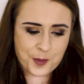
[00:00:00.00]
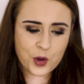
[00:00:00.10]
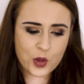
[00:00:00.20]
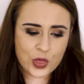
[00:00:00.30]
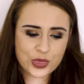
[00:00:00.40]

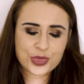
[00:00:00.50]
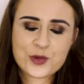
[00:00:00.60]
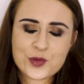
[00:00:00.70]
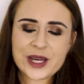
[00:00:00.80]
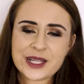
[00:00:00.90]
but the
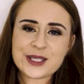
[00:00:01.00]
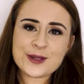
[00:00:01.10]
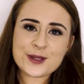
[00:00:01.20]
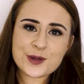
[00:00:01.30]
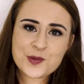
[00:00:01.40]
reason
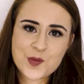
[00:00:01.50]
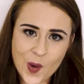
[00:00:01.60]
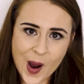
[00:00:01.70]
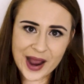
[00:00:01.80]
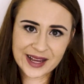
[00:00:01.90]
to
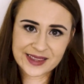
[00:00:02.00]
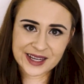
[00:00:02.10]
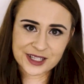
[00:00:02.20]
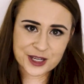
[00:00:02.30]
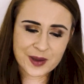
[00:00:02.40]
why they do